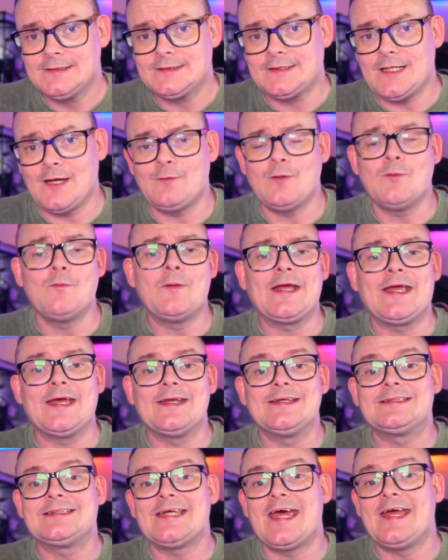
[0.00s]
So we're going
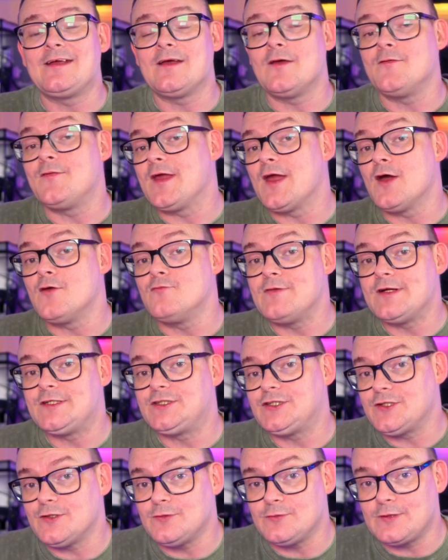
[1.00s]
to take the
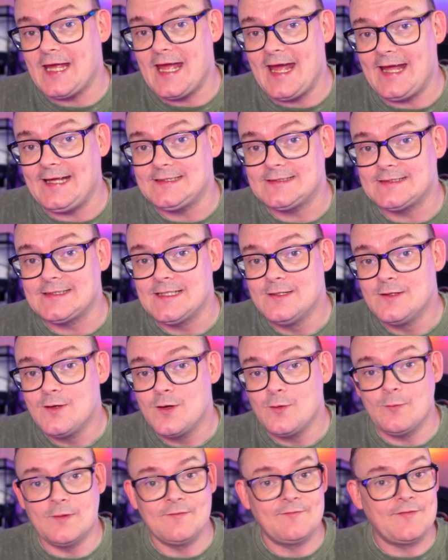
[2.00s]
original case
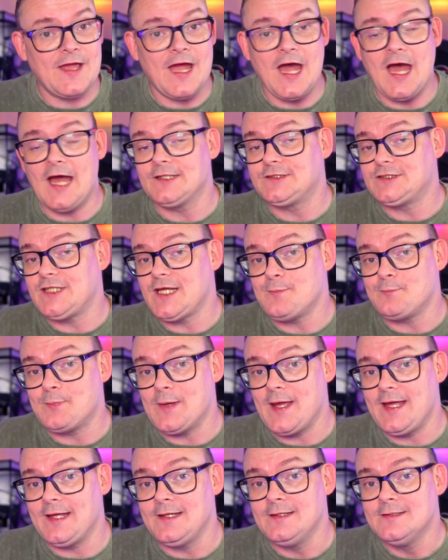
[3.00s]
with the
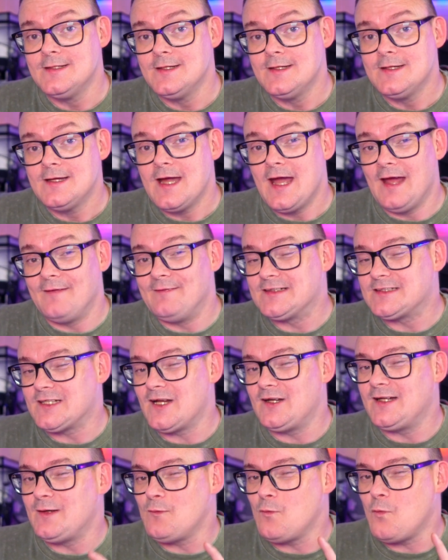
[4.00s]
RGB and there's
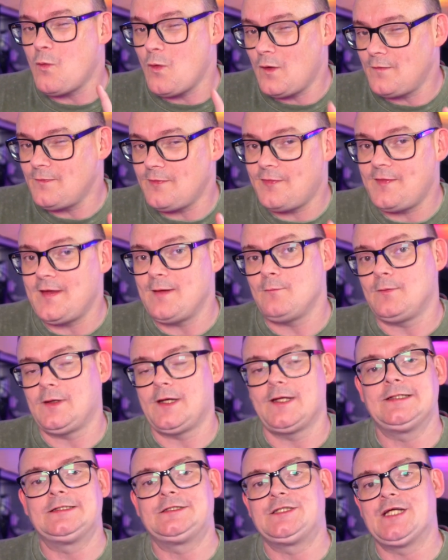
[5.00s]
only one thing we're
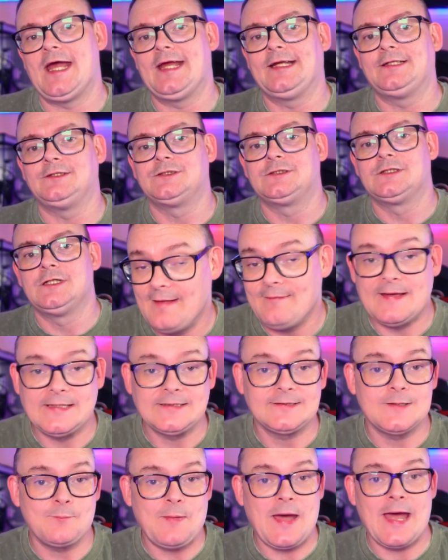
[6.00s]
going to change and
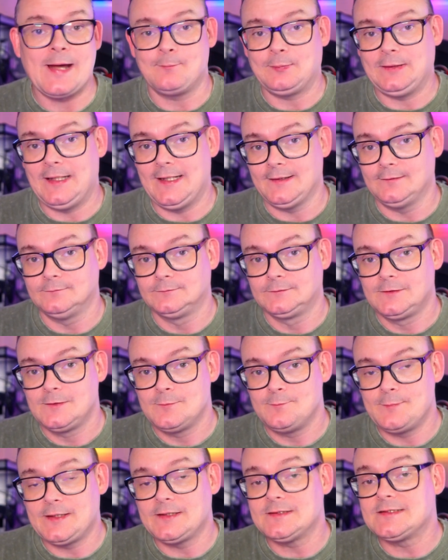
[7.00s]
that's the backplate
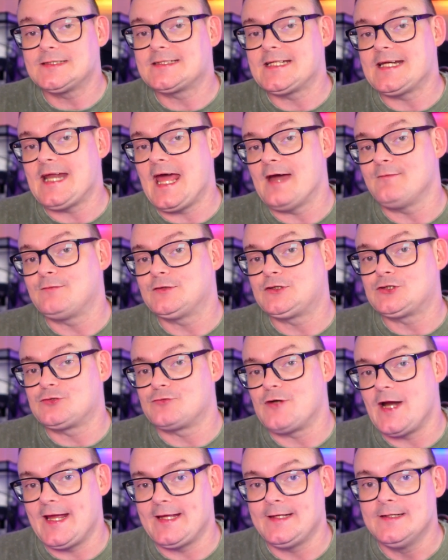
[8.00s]
because it's going to have a
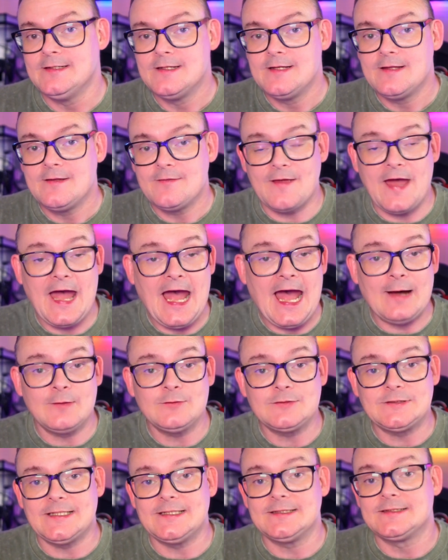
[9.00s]
tray that
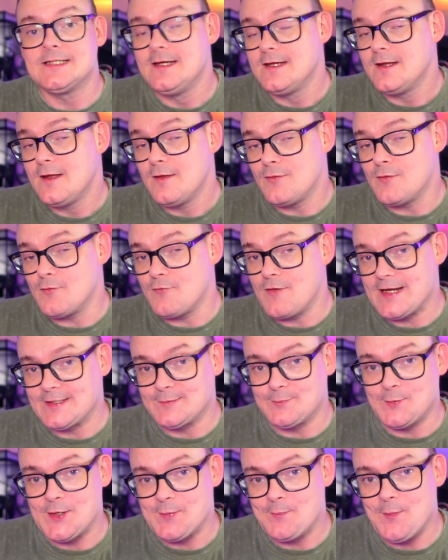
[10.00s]
houses the
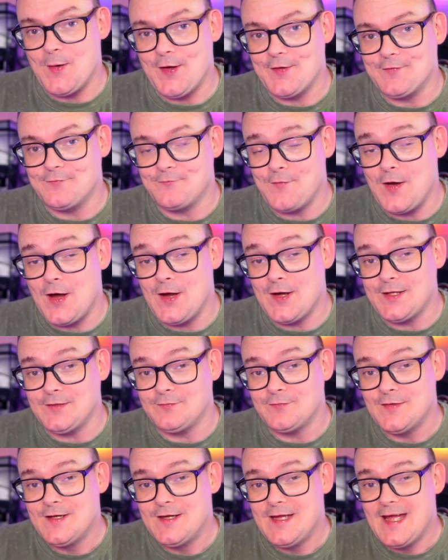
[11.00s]
Raspberry Pi
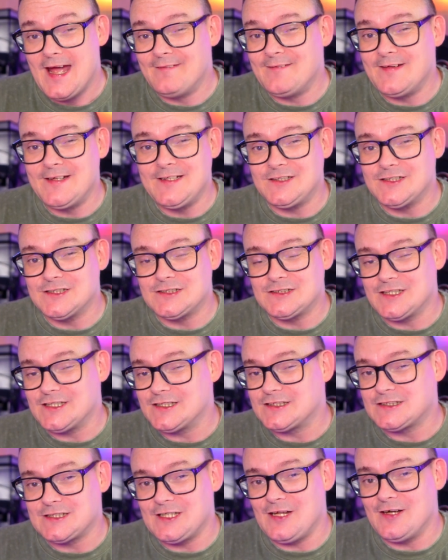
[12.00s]
5 and then you're just going to
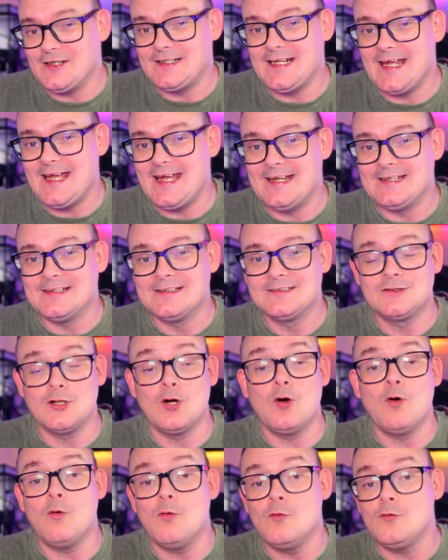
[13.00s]
slide it in
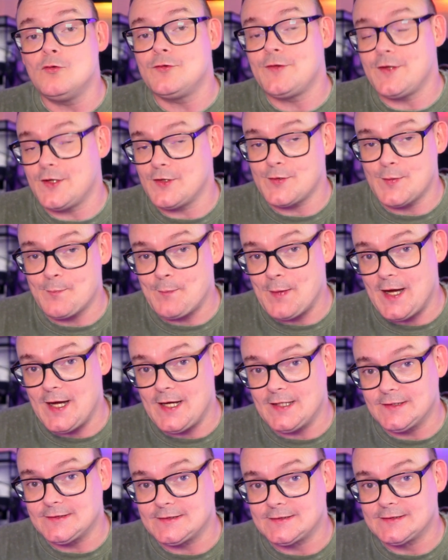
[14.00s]
to all the other
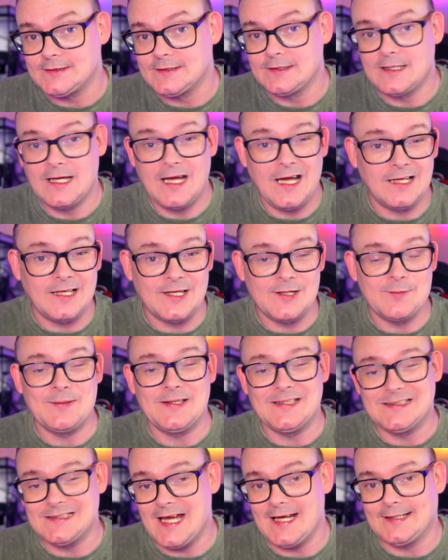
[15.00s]
parts are going to be
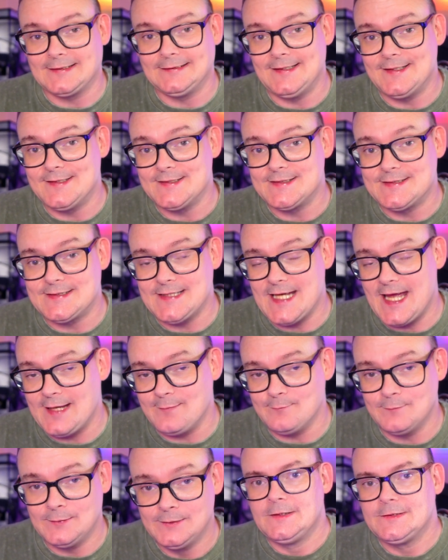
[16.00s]
exactly the
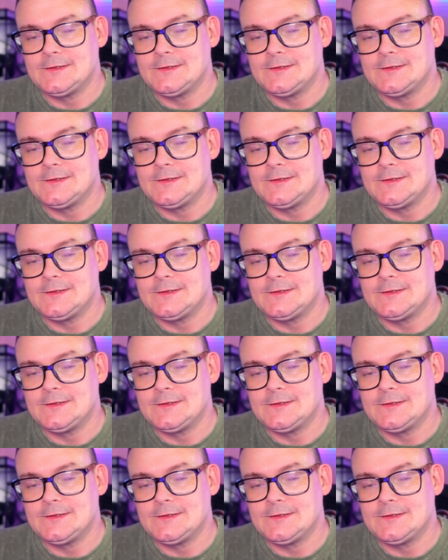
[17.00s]
same.